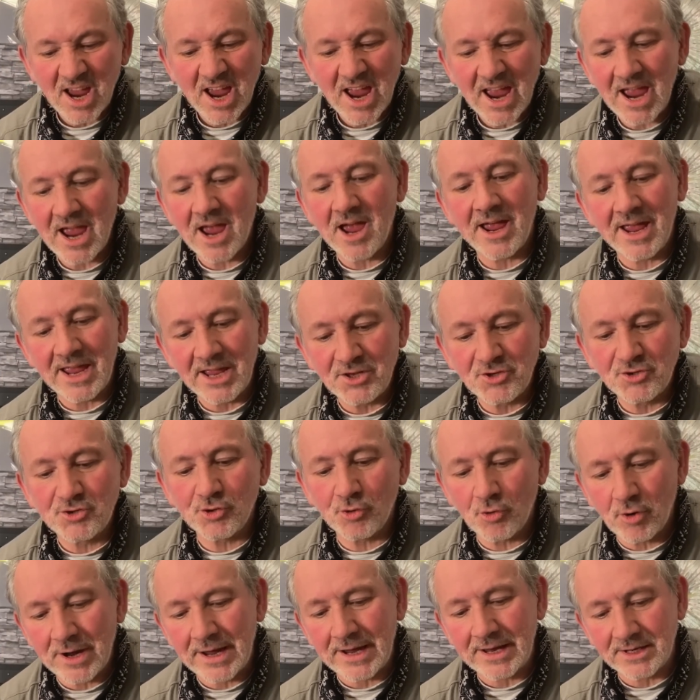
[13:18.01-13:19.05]

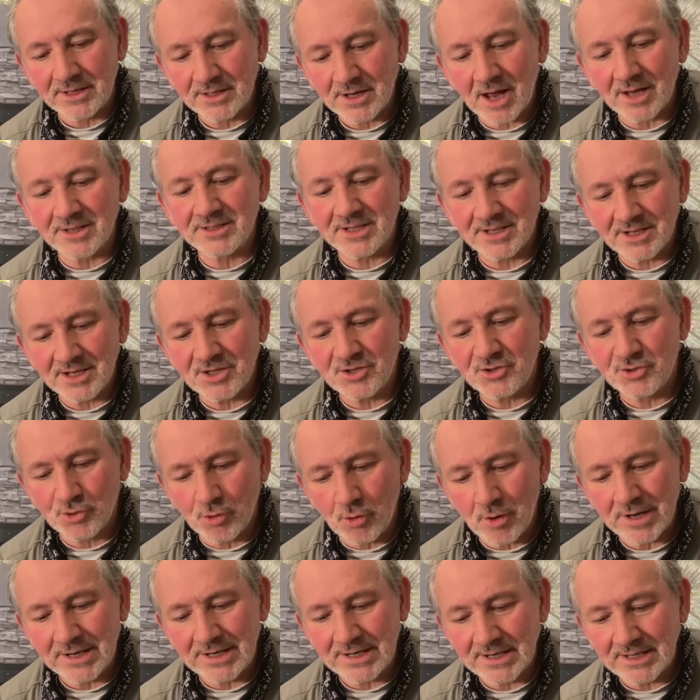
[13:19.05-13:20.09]
Enjoyed. I said
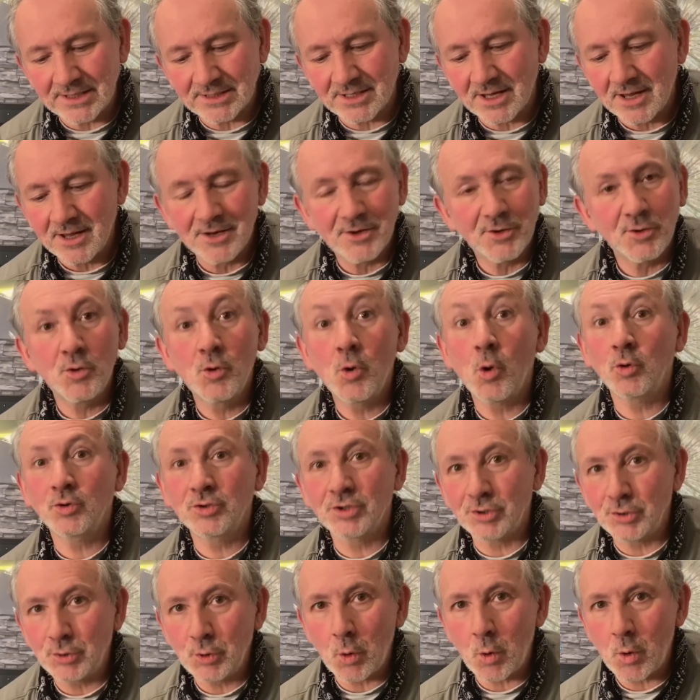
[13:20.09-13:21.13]
enjoyed it, not
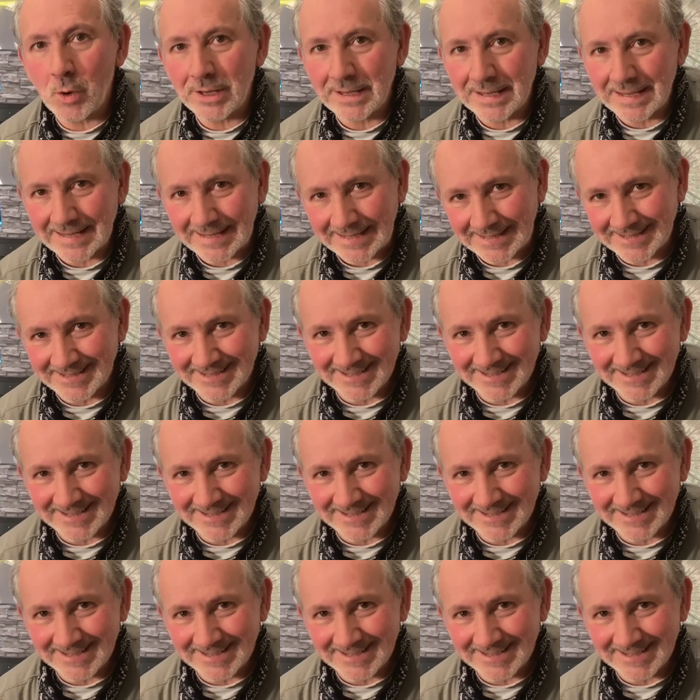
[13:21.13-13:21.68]
annoying.